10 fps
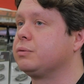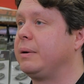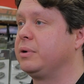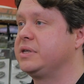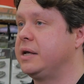
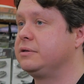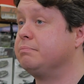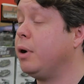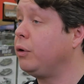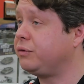represents
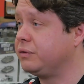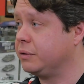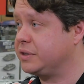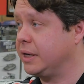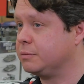both of
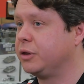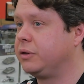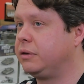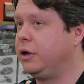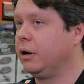those things, but
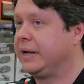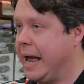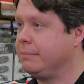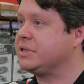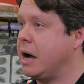their
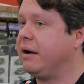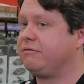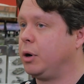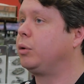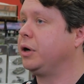games now
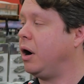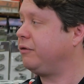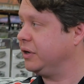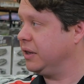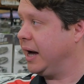have broken
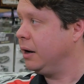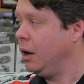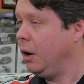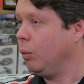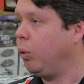off into that.
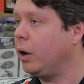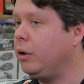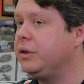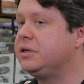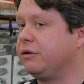What
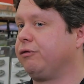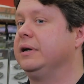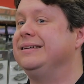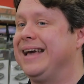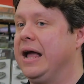are the
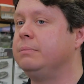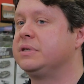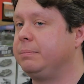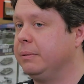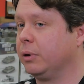different games
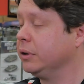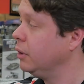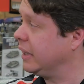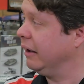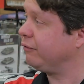that people can
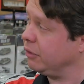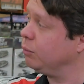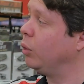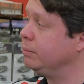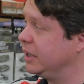look at
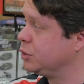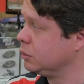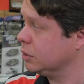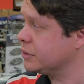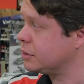from one-page
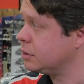rules?